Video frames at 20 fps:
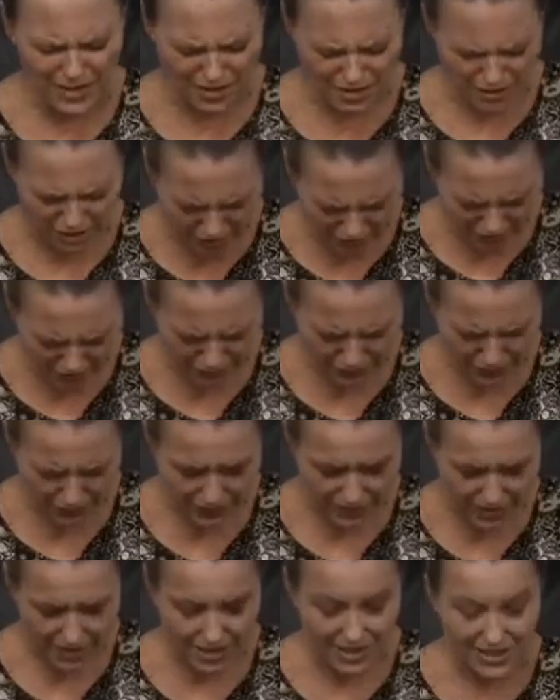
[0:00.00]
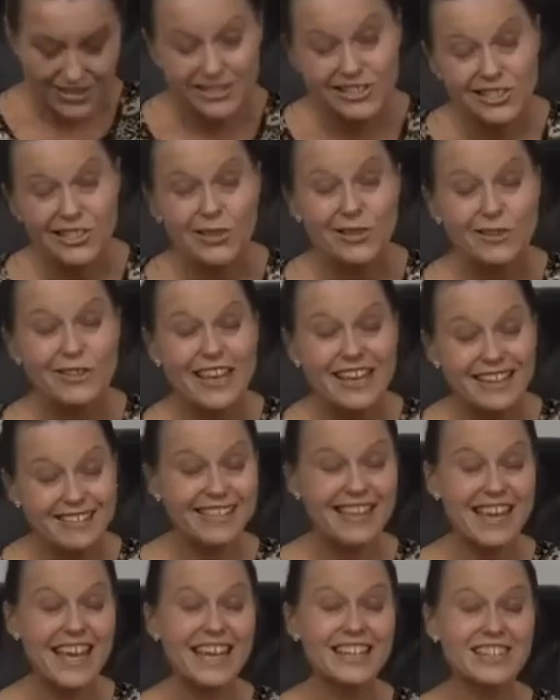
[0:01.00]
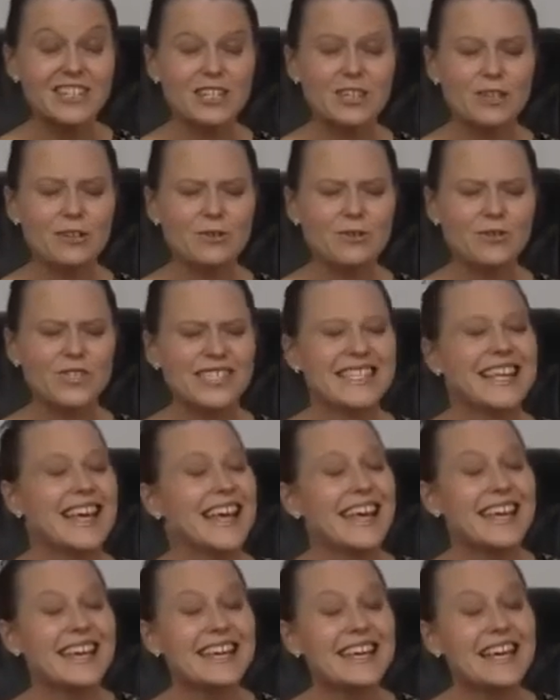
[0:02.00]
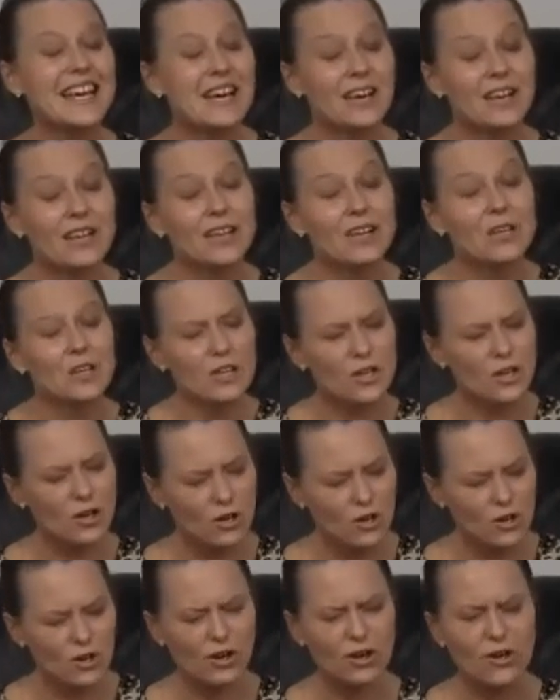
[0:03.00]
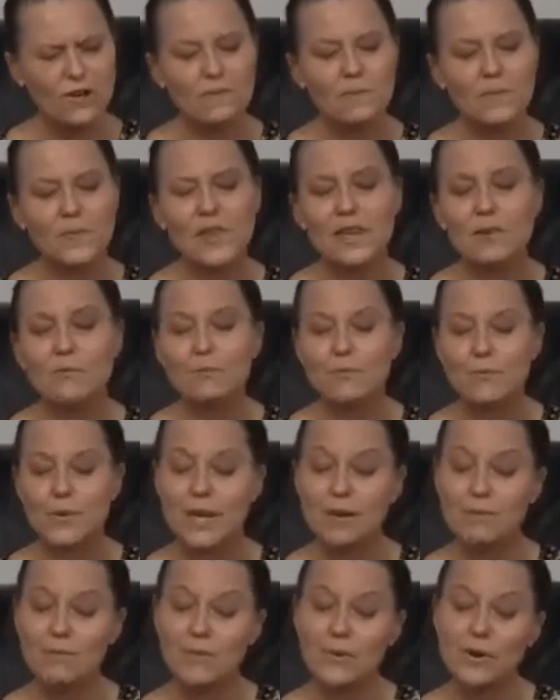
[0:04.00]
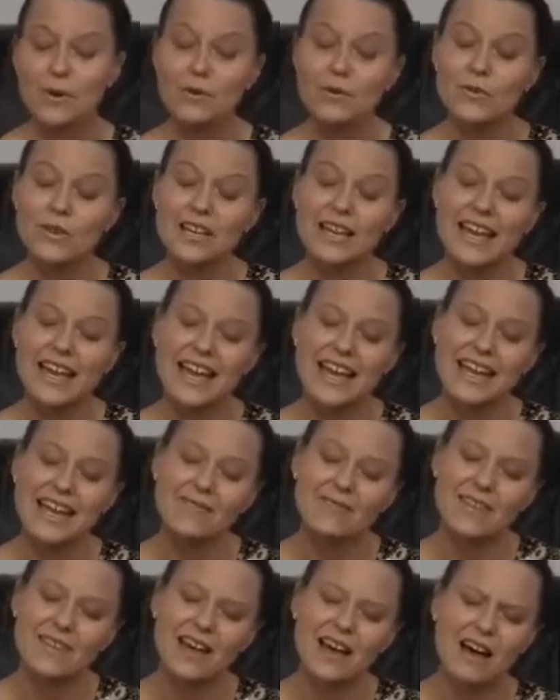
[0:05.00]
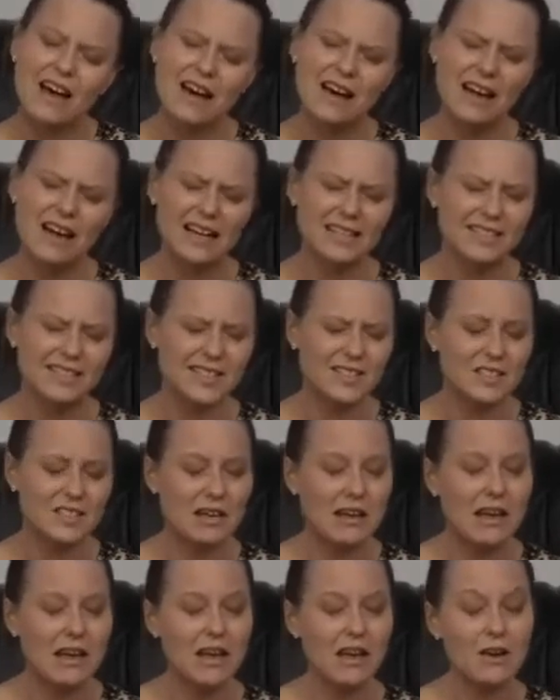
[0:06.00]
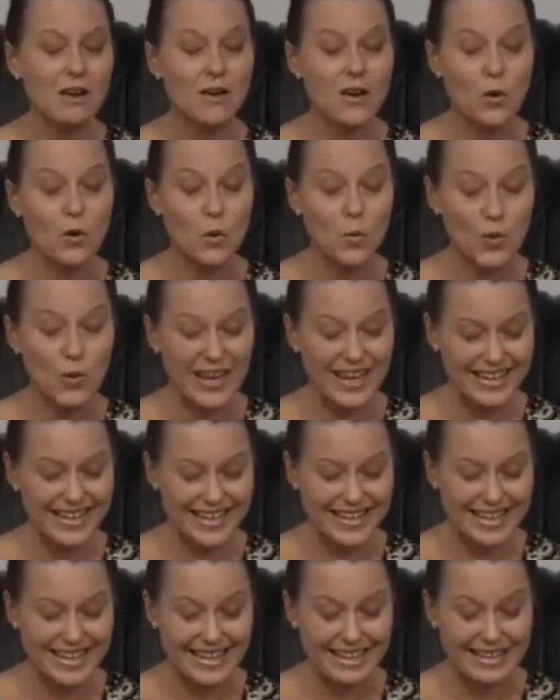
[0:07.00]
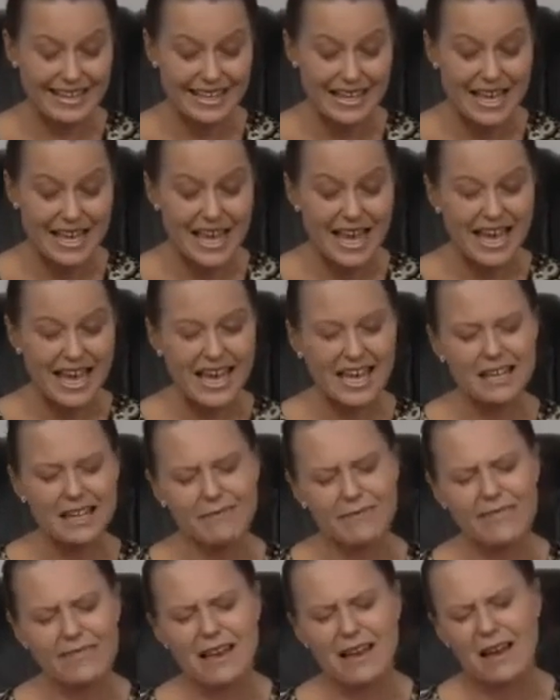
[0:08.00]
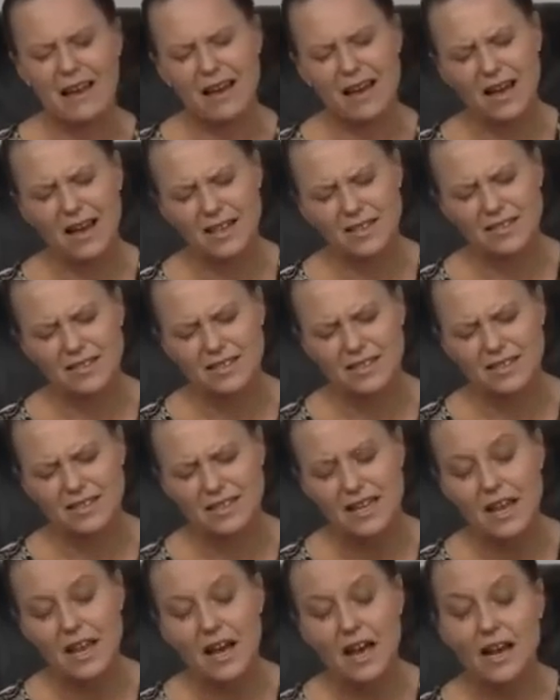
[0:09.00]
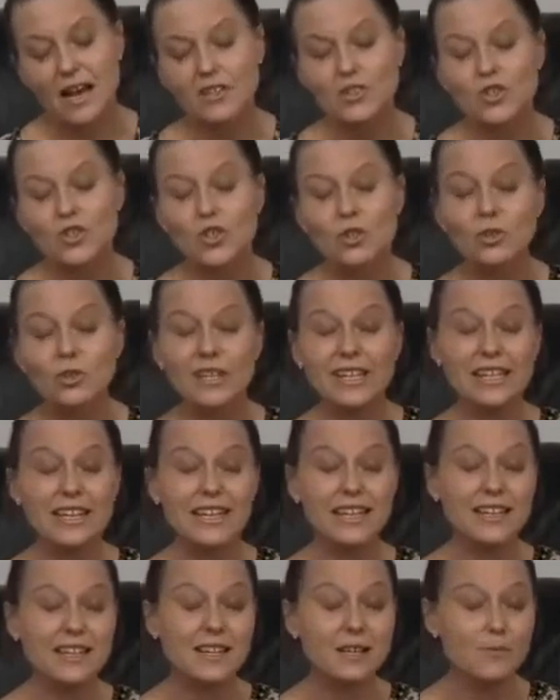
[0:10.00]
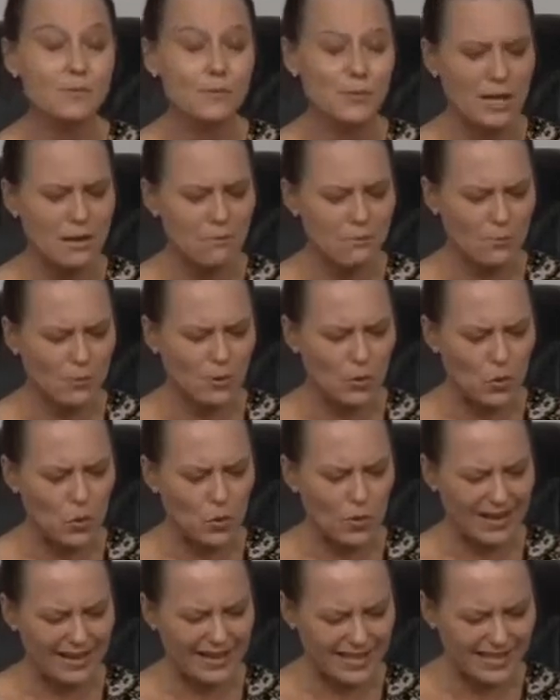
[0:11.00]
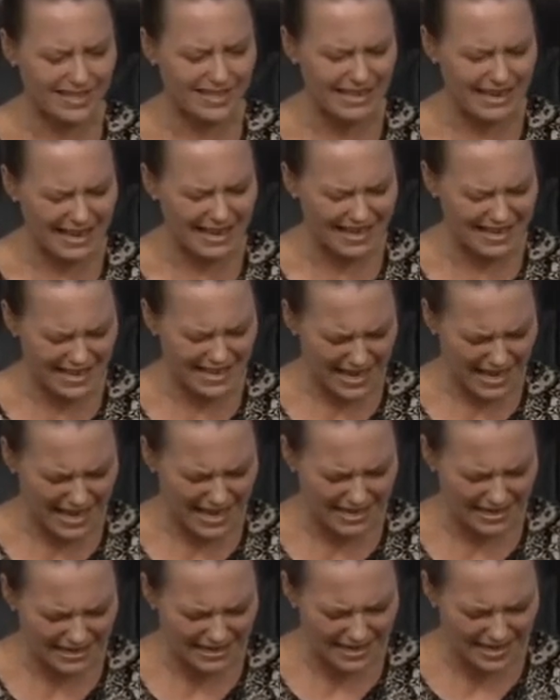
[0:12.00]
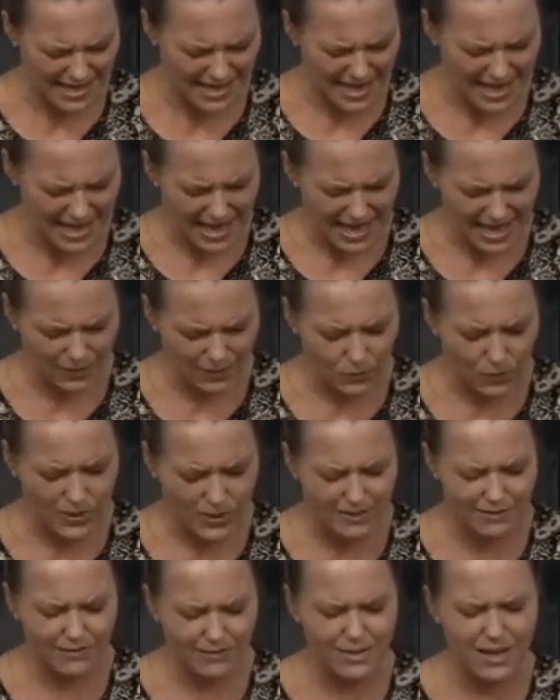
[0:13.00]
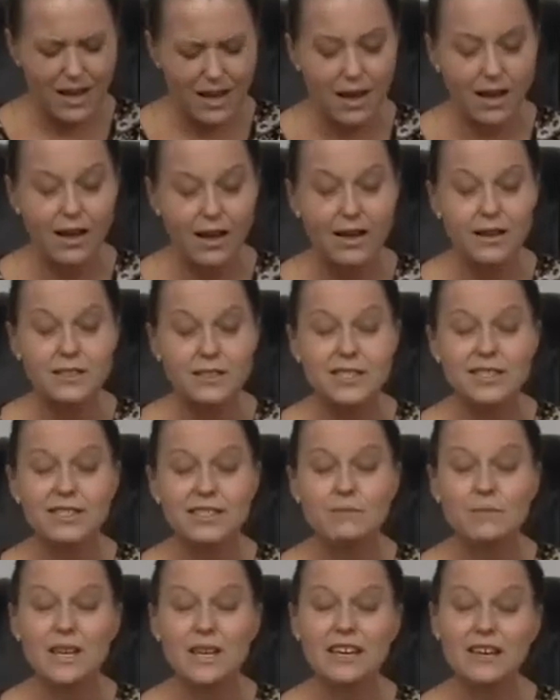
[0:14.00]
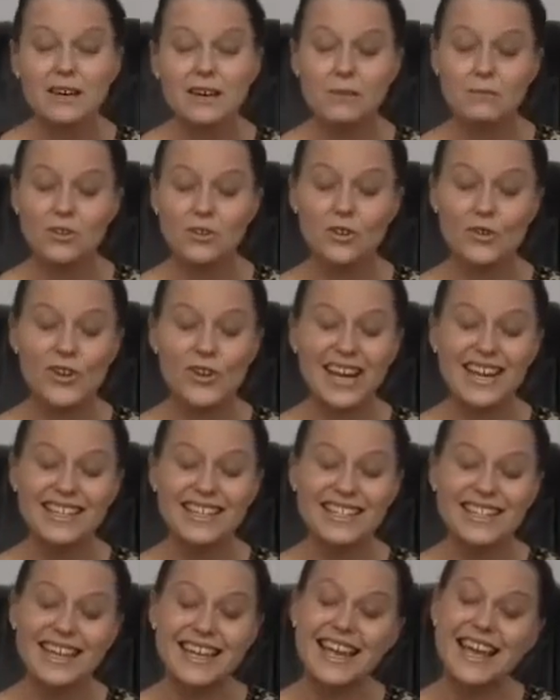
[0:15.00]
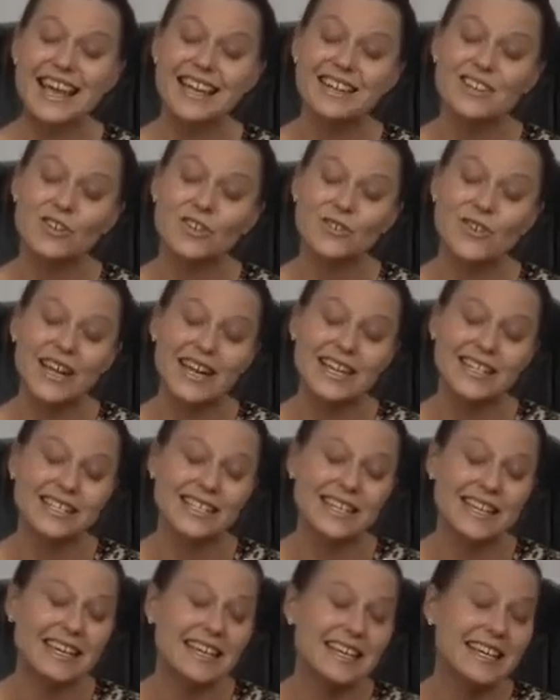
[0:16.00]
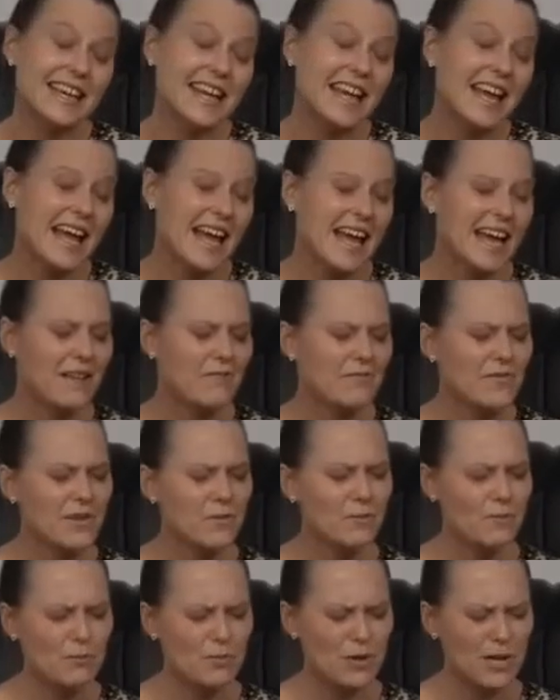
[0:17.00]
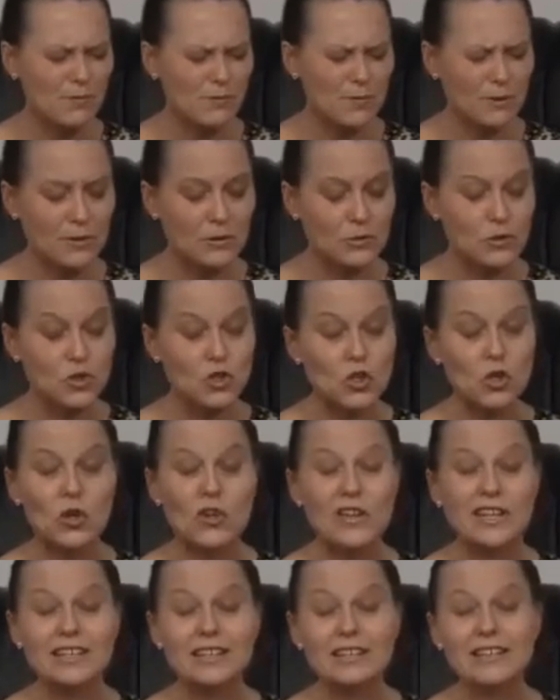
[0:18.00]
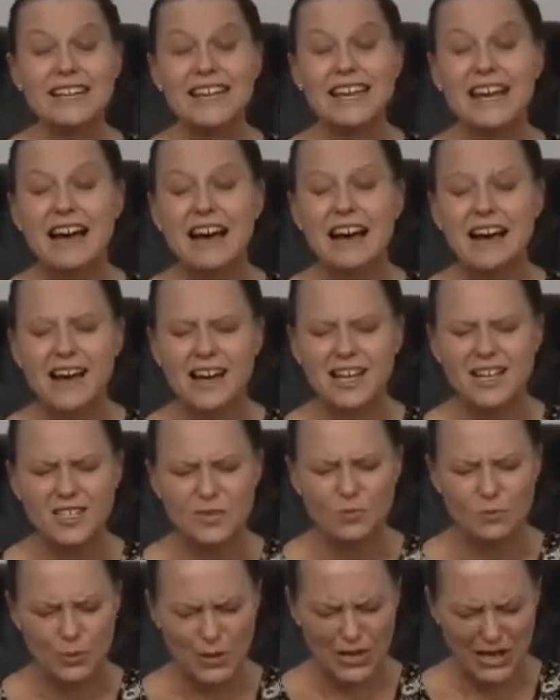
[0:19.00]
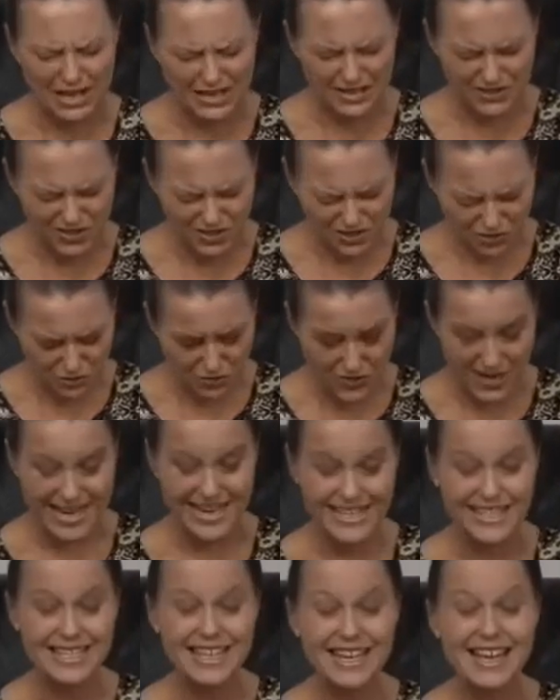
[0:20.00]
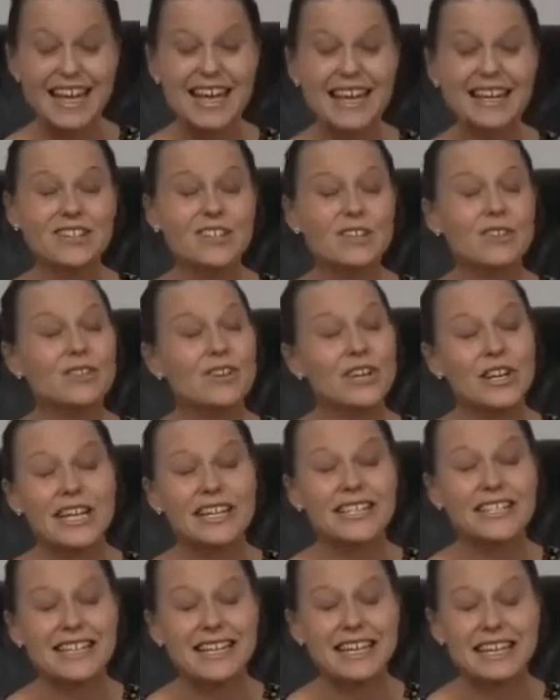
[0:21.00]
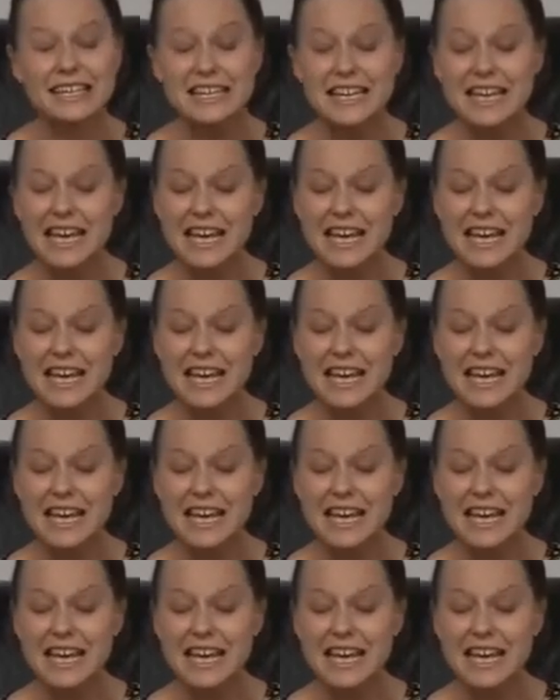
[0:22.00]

the earth, so that they too say, look, The people and the hearts are awakening, and the hearts are joining the people once again. And when the hearts become greater and greater, and the people join their heart paths greater and greater,